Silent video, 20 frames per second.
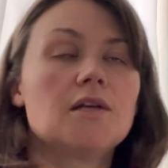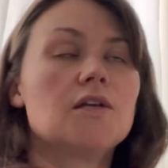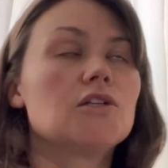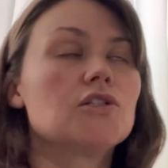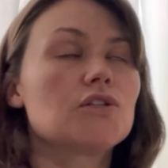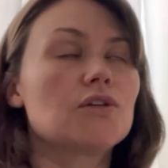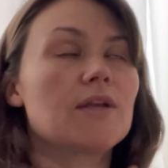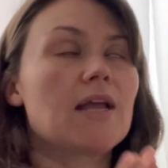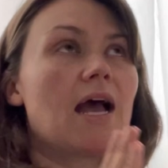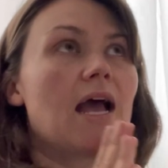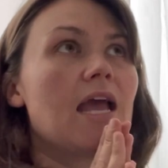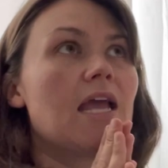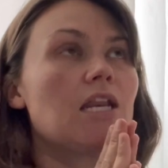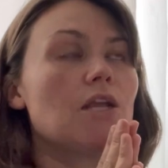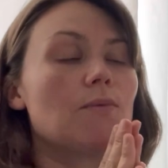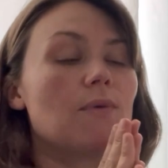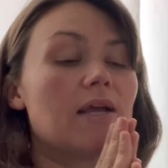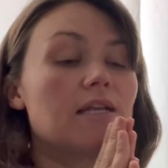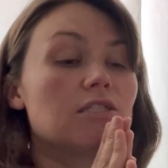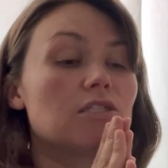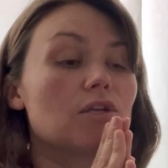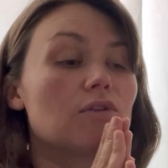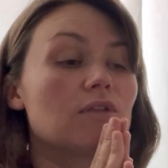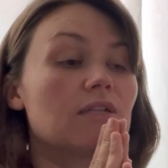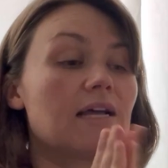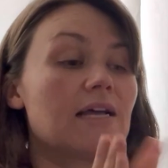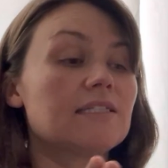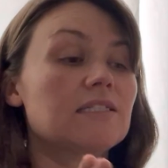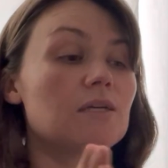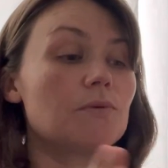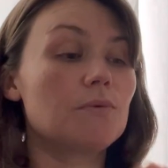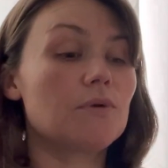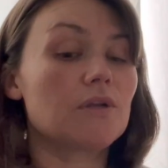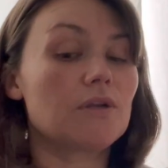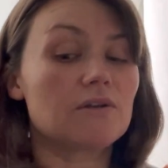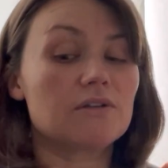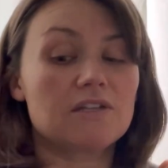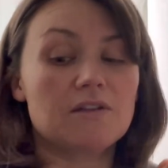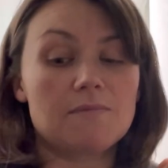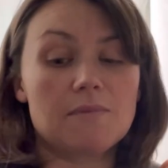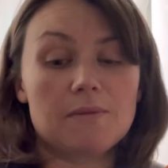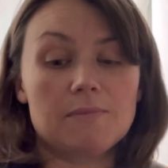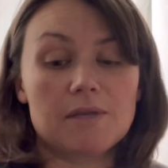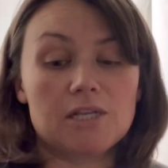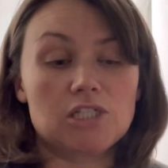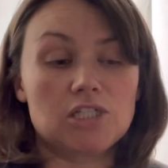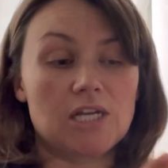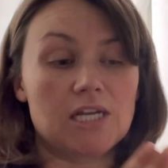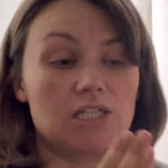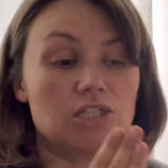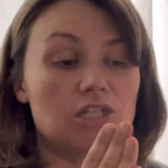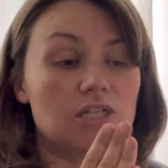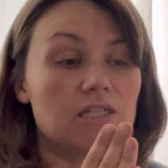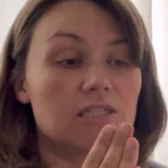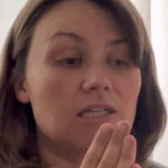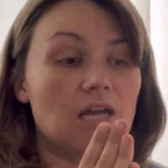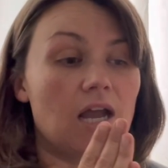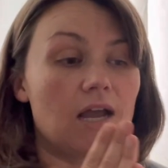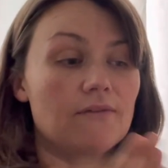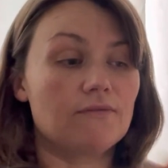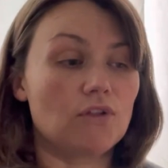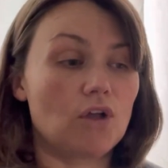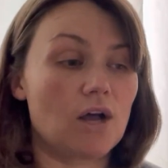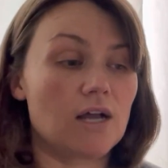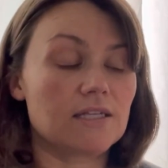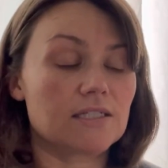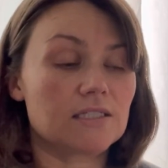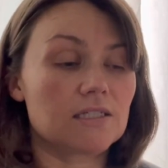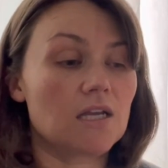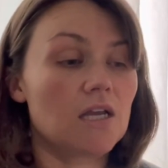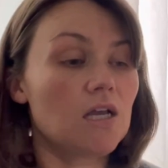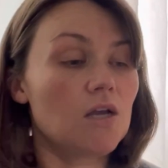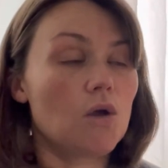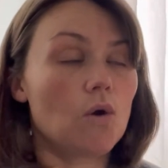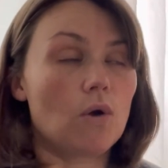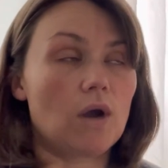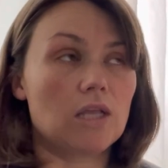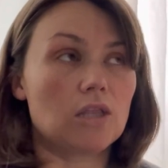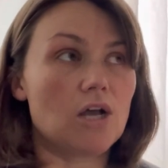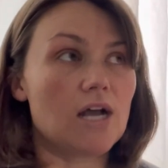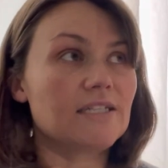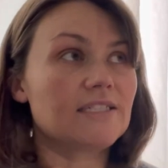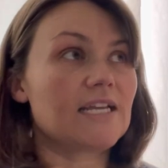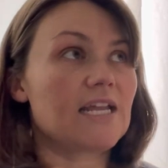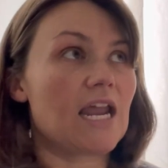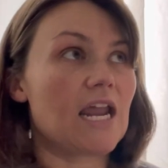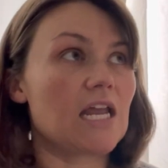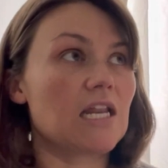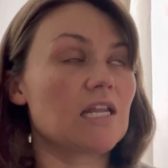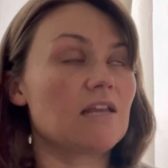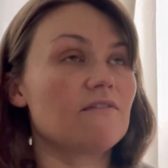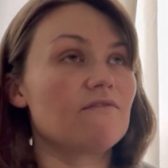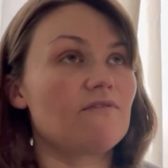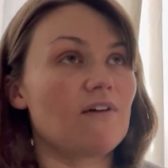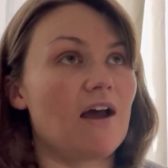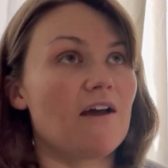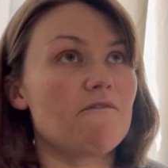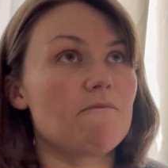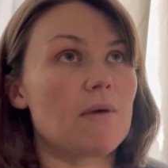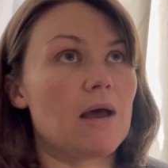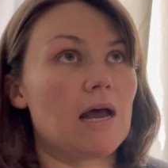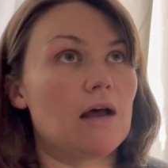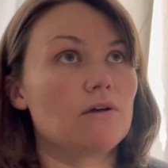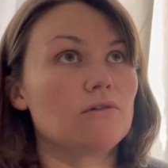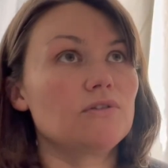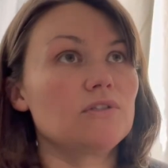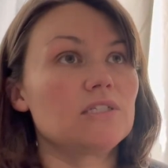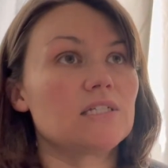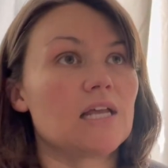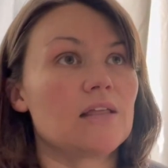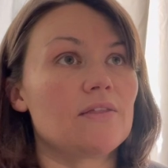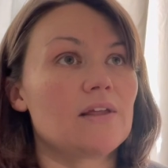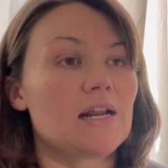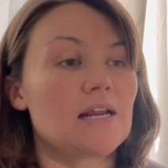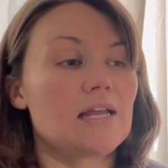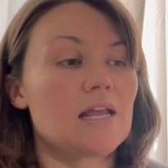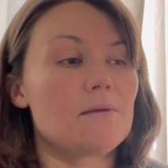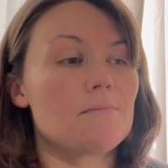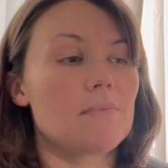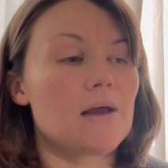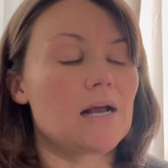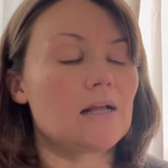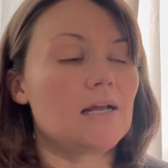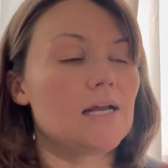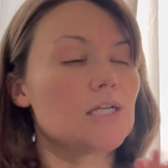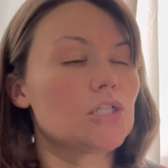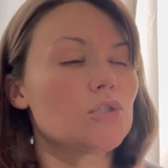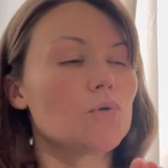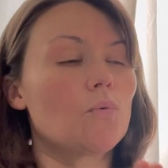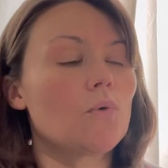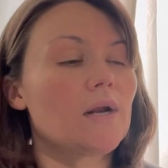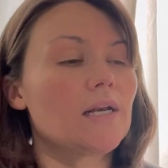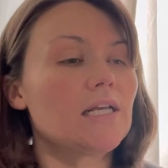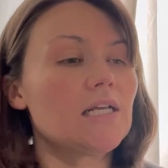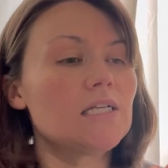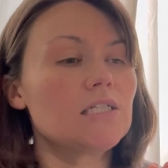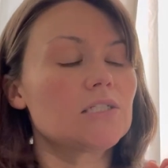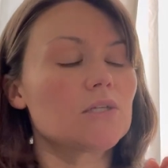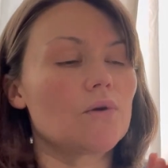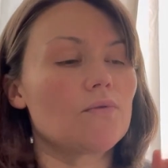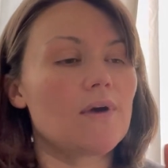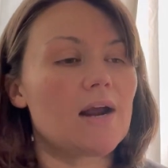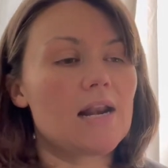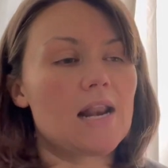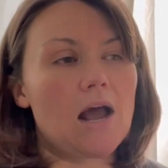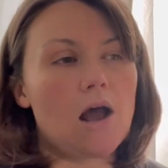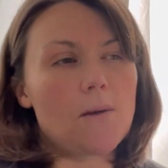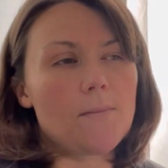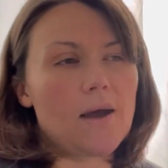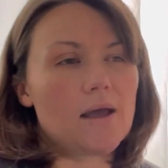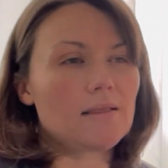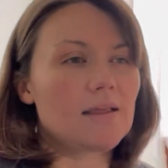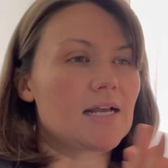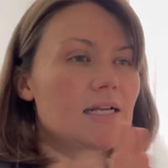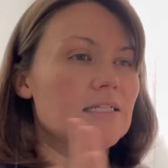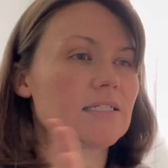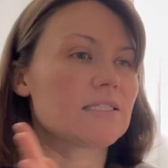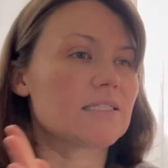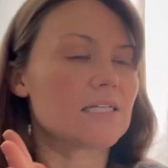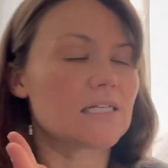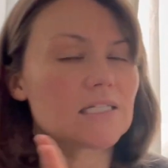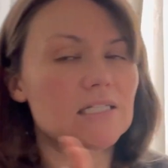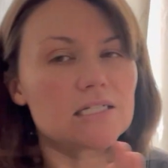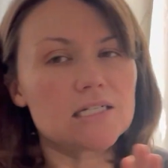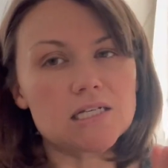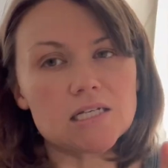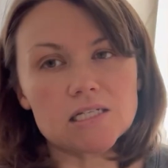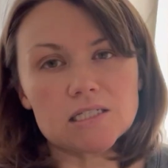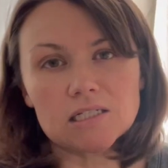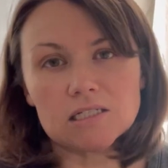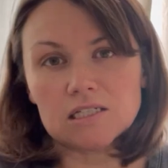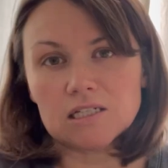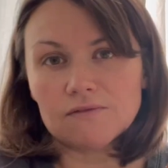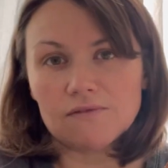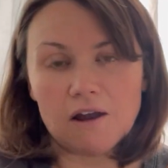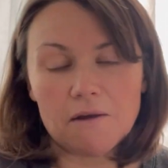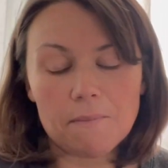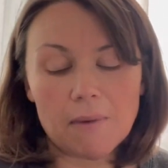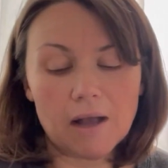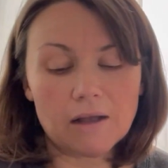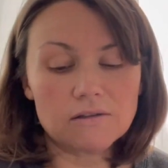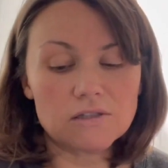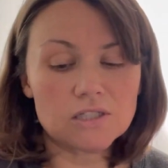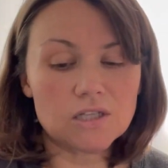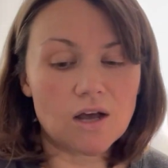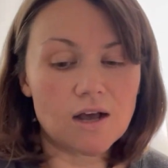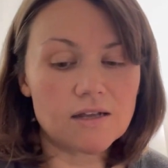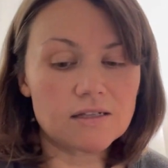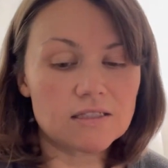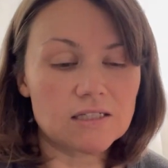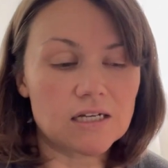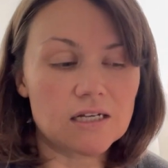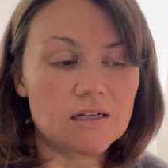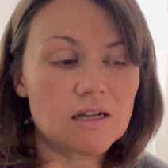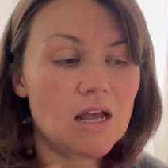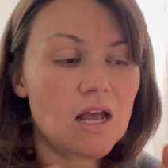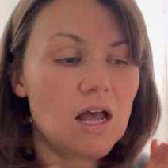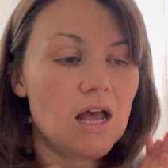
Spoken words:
So yeah, anyway, so the last couple years I've made big changes. I lost like 85 pounds and then I gained back like 20. So right now I'm at like 60, 65 pounds lost, and